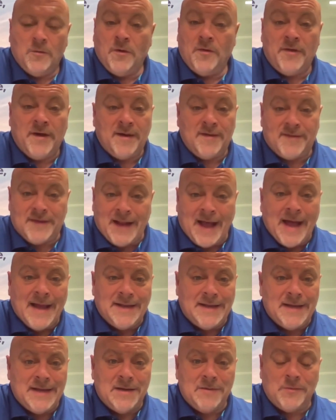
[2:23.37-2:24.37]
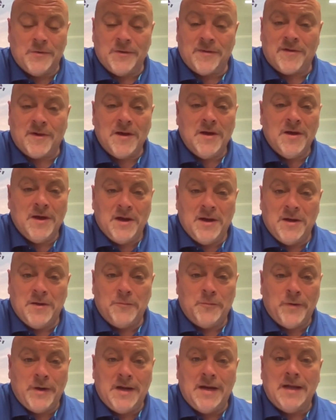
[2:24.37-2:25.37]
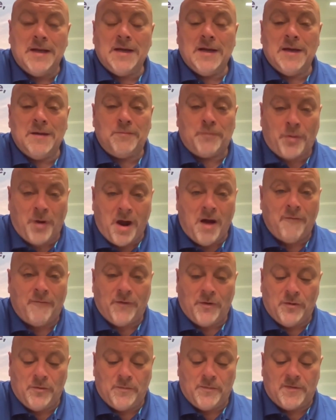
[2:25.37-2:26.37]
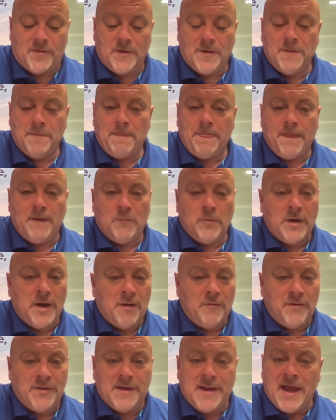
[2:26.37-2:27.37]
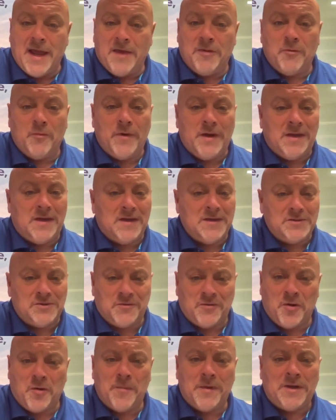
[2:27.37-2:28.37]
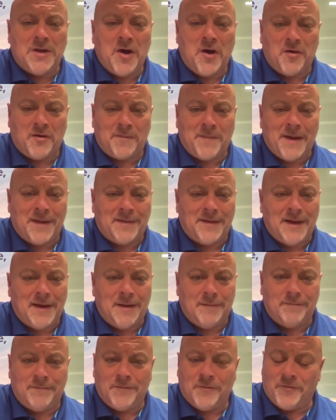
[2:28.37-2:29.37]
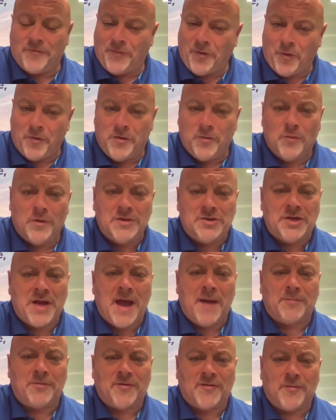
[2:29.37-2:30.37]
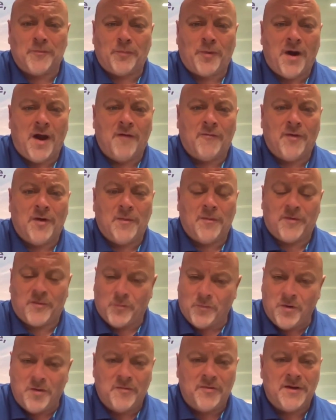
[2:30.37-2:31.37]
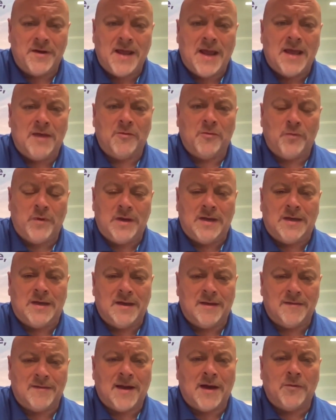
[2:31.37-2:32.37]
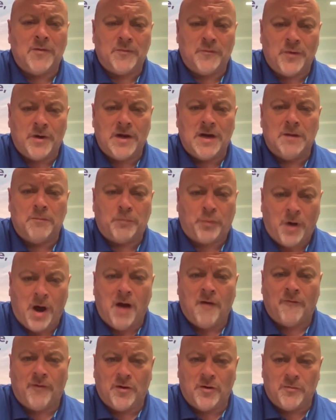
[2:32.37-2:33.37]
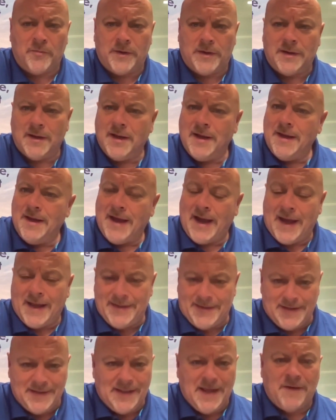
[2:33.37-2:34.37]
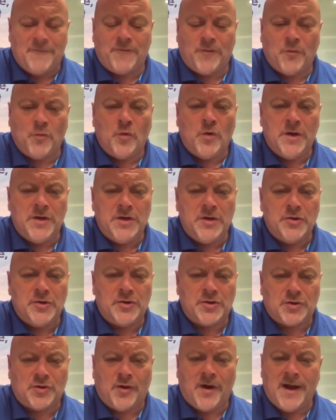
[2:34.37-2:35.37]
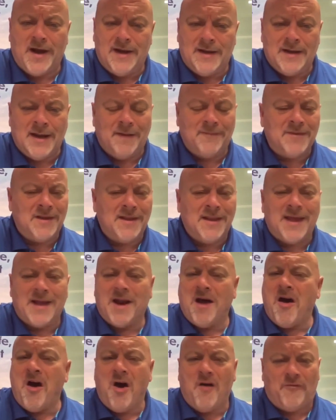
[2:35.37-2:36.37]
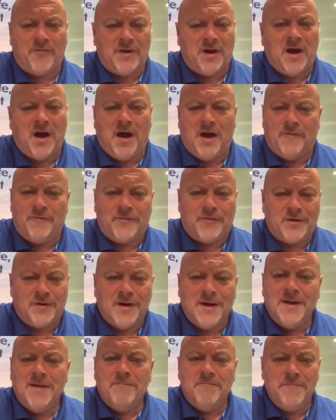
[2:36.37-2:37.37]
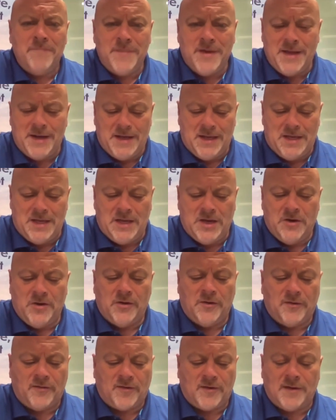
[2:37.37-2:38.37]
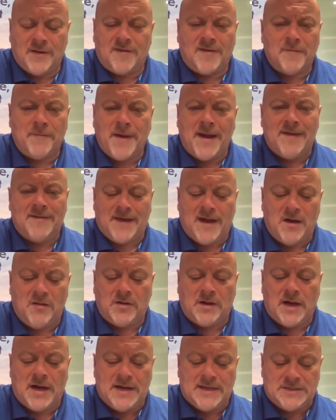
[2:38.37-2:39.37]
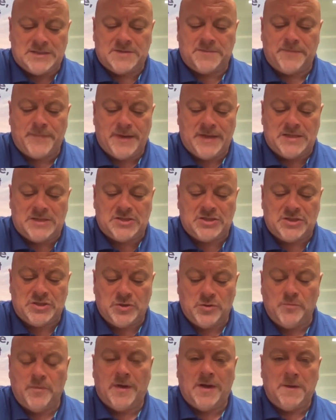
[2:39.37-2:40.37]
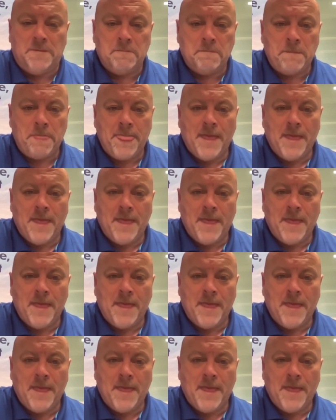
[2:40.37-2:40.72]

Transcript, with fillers: One of the things that I did was uh, reading uh, Proverbs, whatever the day of the week is. You heard me talk about that. 31 chapters in Proverbs, where the day of the week is, I would read a proverb. And I did that for one year straight. And I've done that off and on for many years. And it's amazing how God speaks to me.